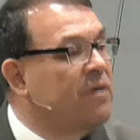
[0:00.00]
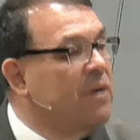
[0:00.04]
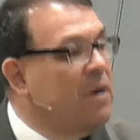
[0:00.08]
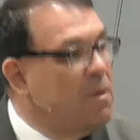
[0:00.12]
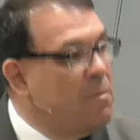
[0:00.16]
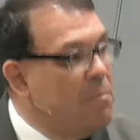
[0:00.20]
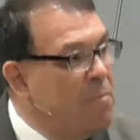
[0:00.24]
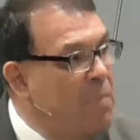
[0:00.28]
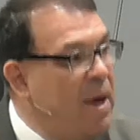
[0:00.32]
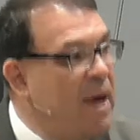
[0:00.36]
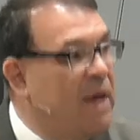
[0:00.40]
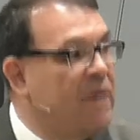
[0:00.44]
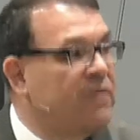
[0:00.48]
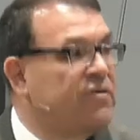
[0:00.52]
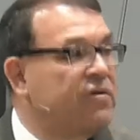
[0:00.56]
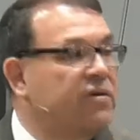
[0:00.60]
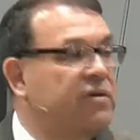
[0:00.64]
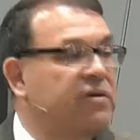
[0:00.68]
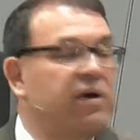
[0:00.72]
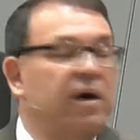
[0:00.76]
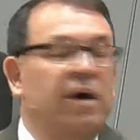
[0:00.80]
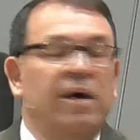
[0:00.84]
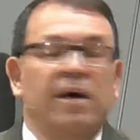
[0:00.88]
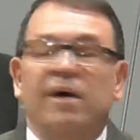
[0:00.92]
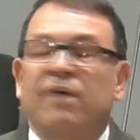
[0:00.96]
message.
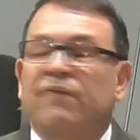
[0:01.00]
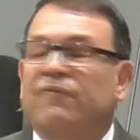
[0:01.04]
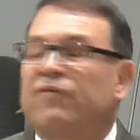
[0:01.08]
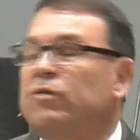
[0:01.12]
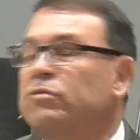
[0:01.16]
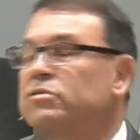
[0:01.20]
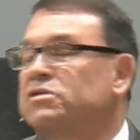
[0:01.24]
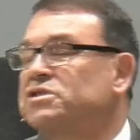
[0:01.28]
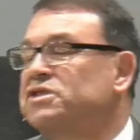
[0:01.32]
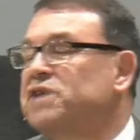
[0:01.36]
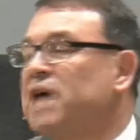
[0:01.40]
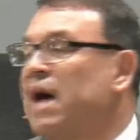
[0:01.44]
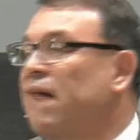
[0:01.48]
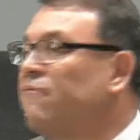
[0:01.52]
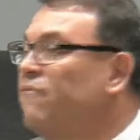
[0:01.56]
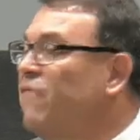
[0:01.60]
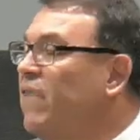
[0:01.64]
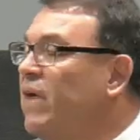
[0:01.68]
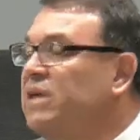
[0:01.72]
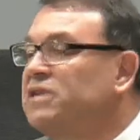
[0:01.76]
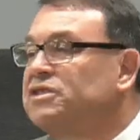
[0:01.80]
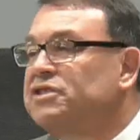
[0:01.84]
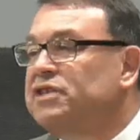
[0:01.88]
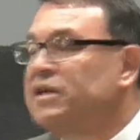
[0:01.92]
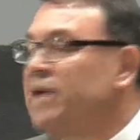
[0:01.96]
Folks,
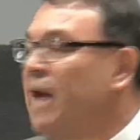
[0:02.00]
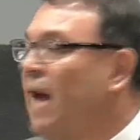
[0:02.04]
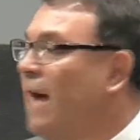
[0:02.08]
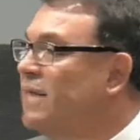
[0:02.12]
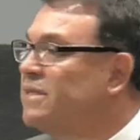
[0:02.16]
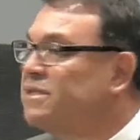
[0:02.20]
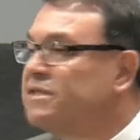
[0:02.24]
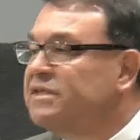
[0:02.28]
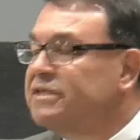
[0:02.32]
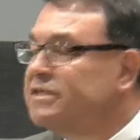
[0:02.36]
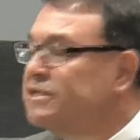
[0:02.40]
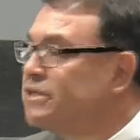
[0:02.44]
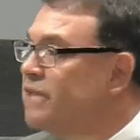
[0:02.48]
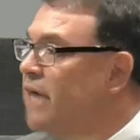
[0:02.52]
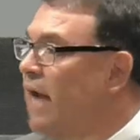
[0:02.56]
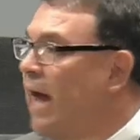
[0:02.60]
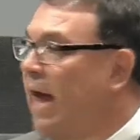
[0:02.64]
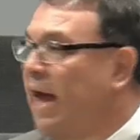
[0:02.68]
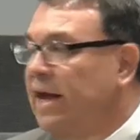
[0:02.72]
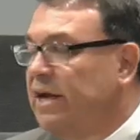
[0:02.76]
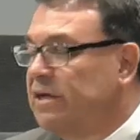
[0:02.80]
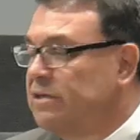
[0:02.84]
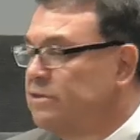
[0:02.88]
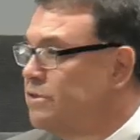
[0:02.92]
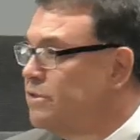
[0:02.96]
salvation hasn't
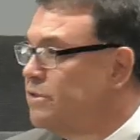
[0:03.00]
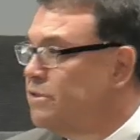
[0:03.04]
changed.